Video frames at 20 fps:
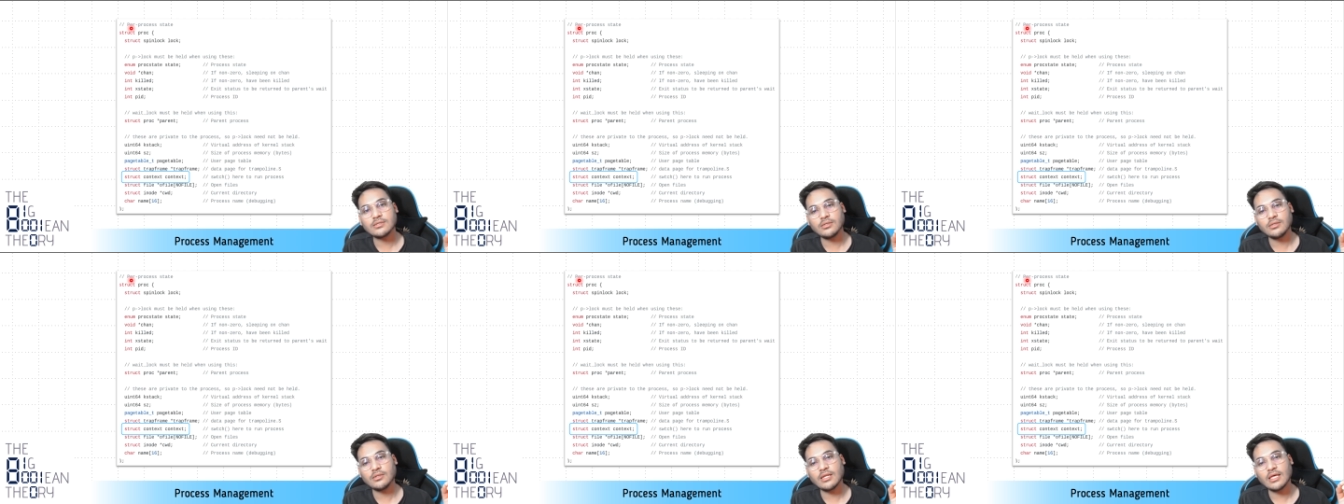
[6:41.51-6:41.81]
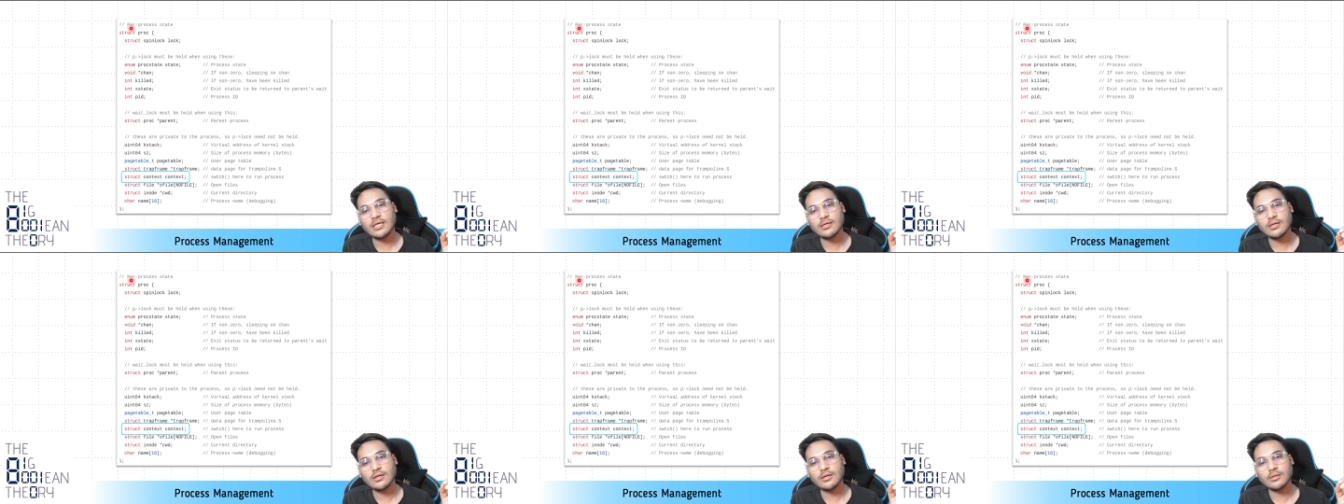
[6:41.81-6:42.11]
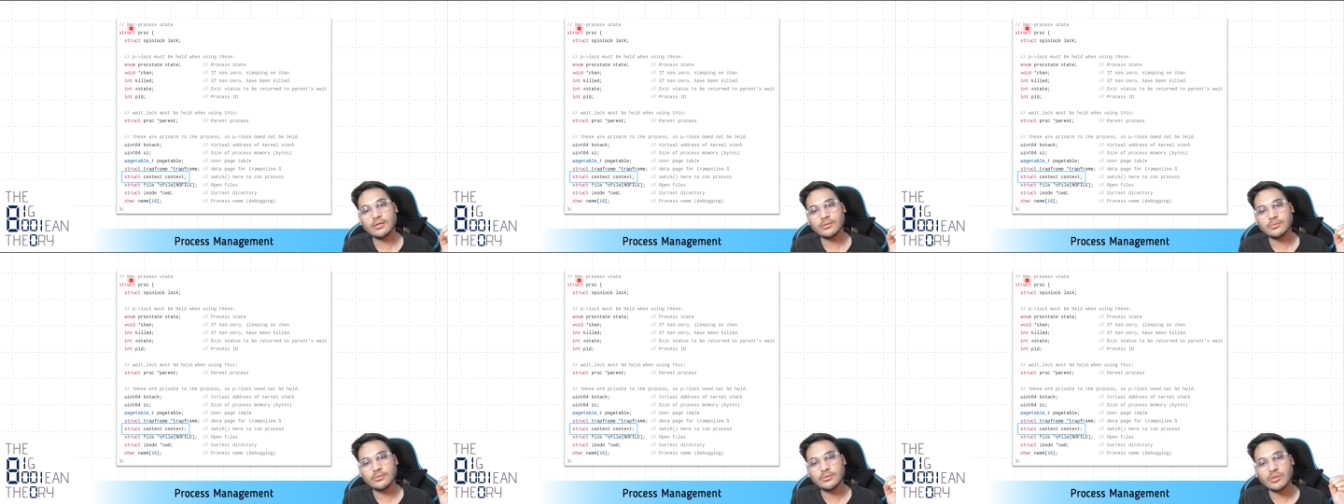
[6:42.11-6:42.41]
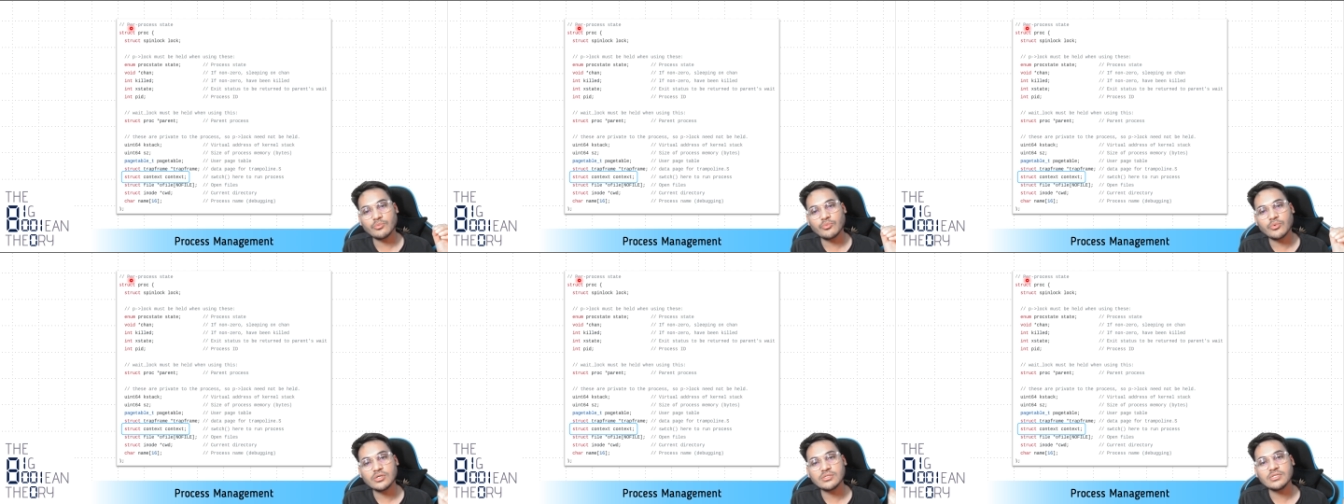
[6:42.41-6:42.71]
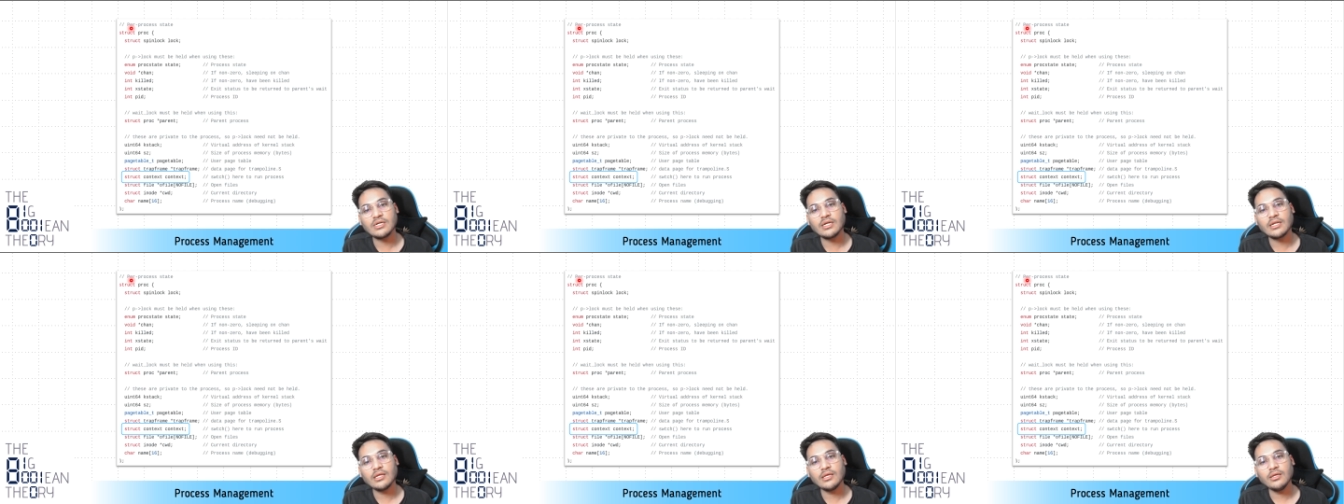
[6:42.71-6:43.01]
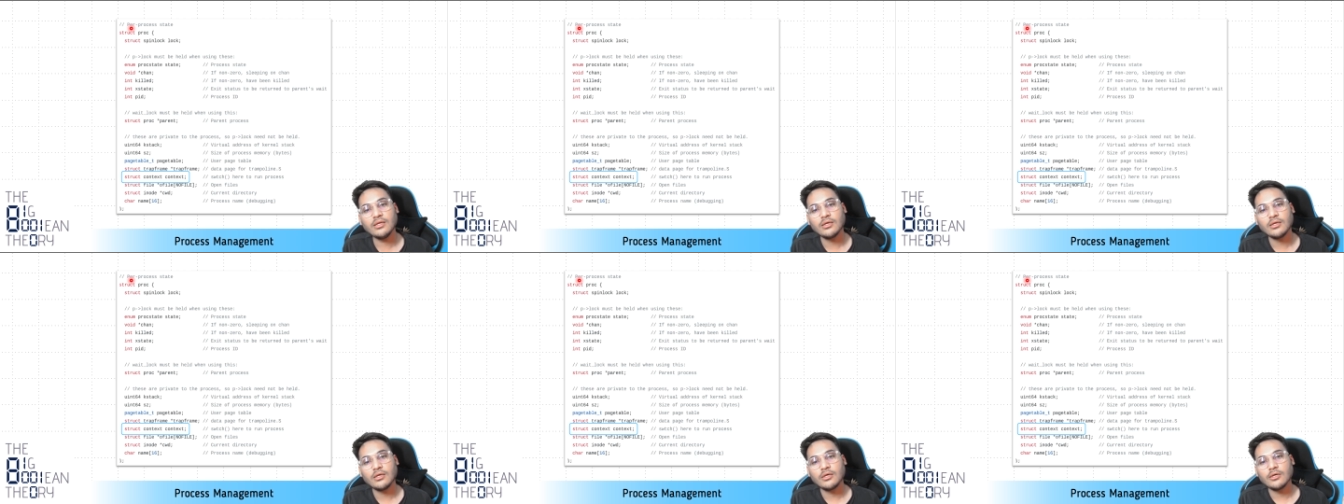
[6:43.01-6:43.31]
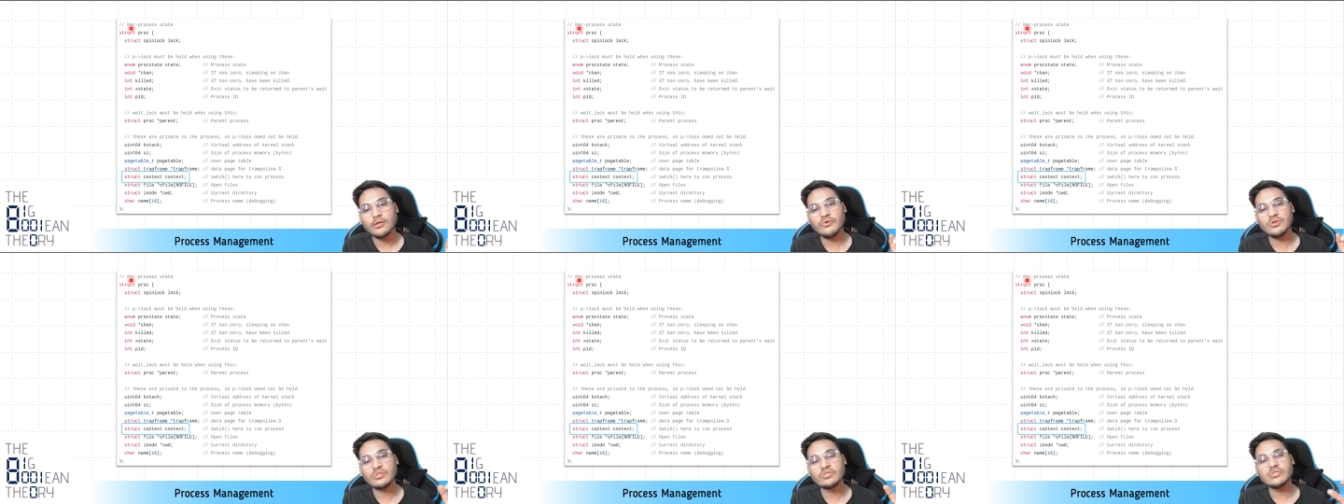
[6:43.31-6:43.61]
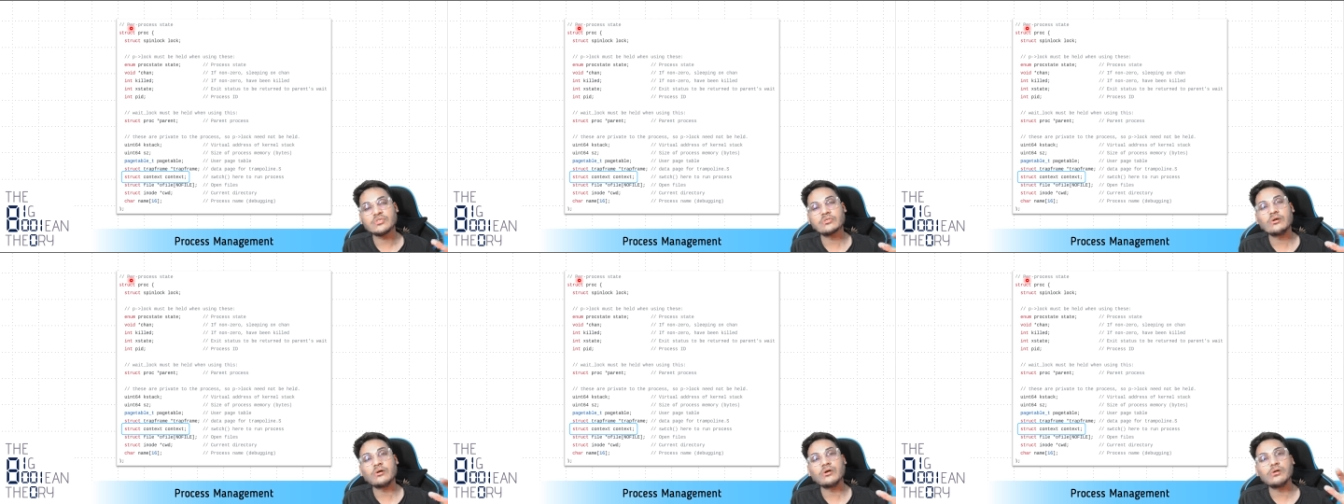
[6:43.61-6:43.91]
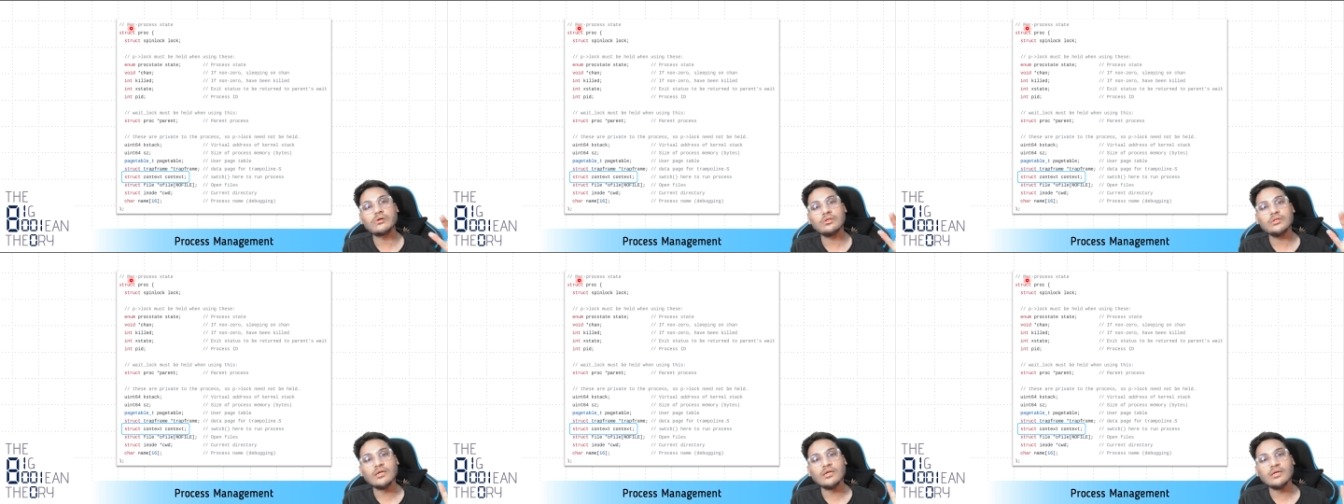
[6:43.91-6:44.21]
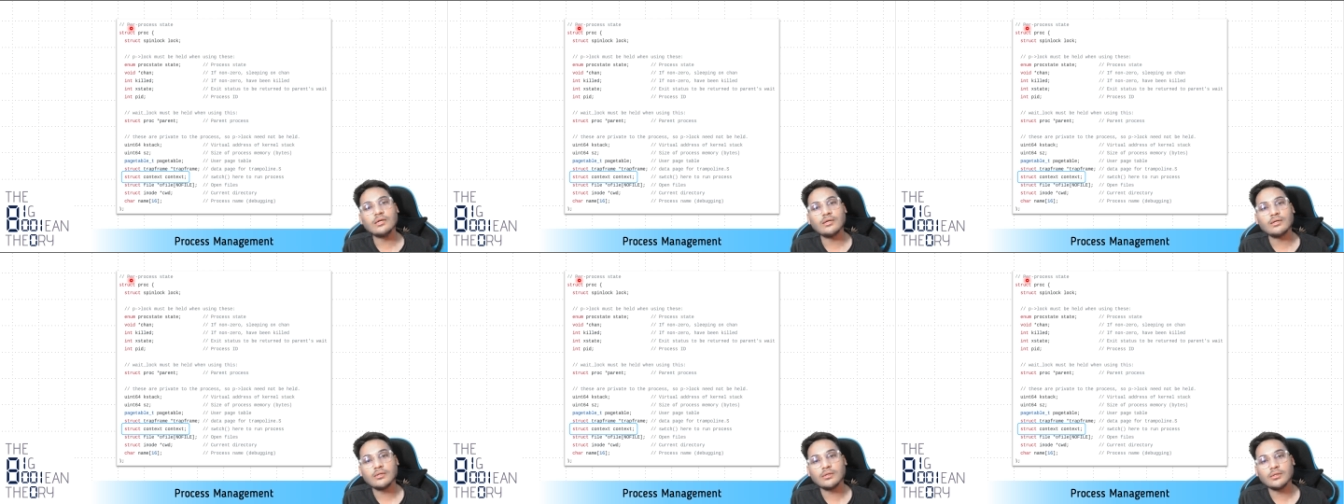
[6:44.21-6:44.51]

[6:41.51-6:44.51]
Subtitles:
like a repository which has all the